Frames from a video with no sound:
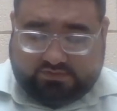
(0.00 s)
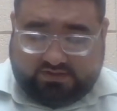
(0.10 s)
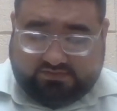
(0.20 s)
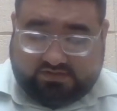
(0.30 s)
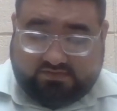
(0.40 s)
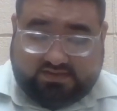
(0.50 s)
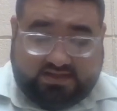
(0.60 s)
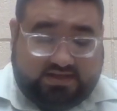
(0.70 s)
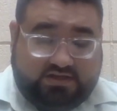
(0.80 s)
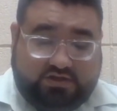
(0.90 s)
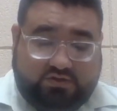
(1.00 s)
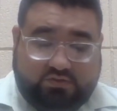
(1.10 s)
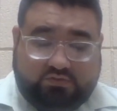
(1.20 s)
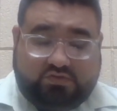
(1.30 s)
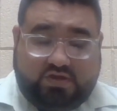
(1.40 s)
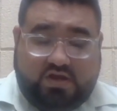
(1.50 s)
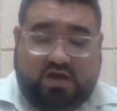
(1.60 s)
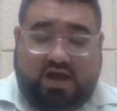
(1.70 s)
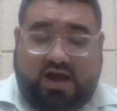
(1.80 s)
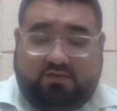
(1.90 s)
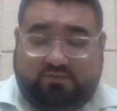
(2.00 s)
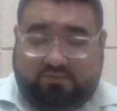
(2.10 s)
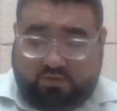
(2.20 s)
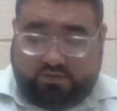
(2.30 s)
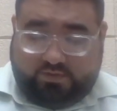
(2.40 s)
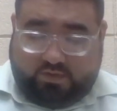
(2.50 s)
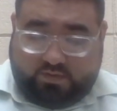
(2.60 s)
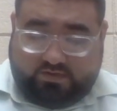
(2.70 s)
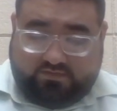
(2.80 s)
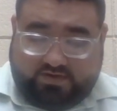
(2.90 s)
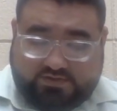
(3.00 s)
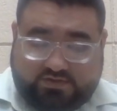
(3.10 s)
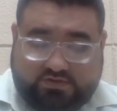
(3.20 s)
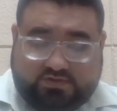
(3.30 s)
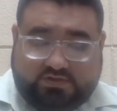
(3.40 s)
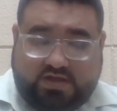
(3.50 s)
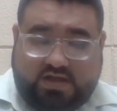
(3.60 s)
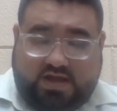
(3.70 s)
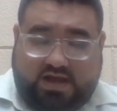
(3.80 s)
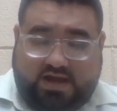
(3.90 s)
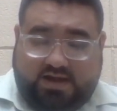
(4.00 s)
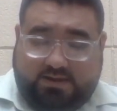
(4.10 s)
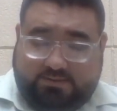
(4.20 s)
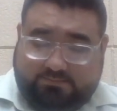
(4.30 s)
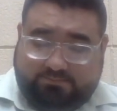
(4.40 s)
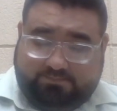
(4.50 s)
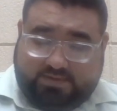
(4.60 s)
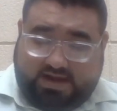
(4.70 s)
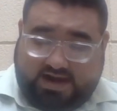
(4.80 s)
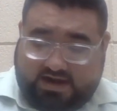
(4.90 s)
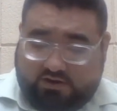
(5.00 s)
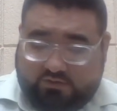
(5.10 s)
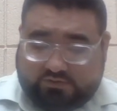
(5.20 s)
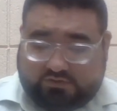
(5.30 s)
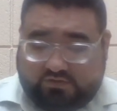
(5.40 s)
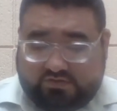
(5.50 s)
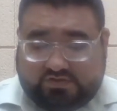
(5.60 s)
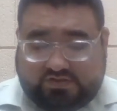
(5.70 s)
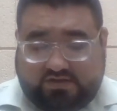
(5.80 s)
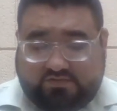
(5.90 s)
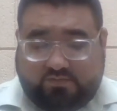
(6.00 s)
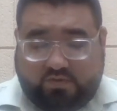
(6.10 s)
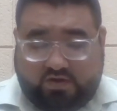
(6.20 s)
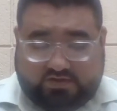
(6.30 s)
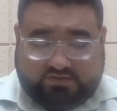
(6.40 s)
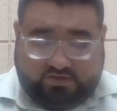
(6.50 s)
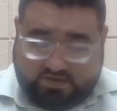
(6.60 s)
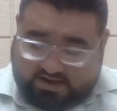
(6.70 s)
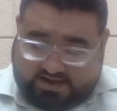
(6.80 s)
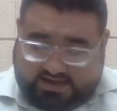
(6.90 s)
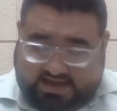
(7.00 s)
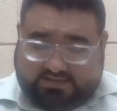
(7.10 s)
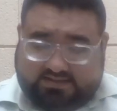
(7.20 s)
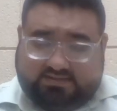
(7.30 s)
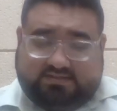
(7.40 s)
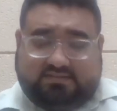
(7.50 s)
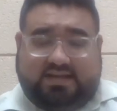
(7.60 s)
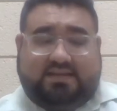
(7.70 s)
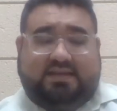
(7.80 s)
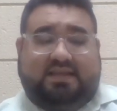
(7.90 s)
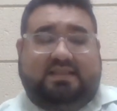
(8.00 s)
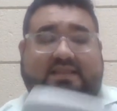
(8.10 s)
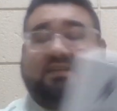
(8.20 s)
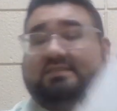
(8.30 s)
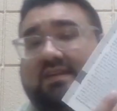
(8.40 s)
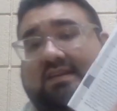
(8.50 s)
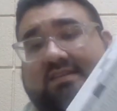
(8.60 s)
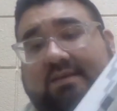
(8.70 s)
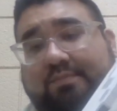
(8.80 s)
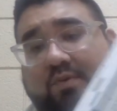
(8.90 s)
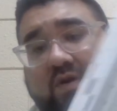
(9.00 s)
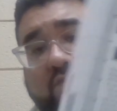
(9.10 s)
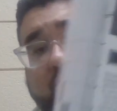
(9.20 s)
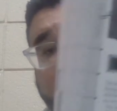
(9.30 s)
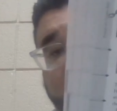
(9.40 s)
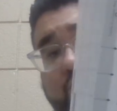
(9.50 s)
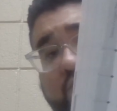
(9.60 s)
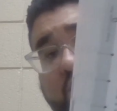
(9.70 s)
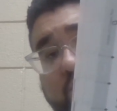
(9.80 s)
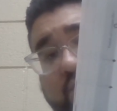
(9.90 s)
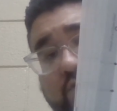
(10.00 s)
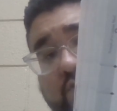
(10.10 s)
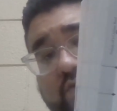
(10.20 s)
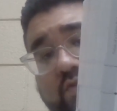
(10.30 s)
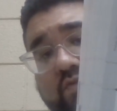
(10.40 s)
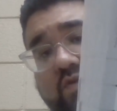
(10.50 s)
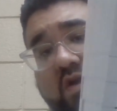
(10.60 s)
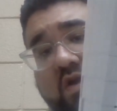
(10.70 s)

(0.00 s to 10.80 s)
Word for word: of stuff that they can use for their own adventures, how certain stuff works. So yeah, I think this is an example, adventure number 2.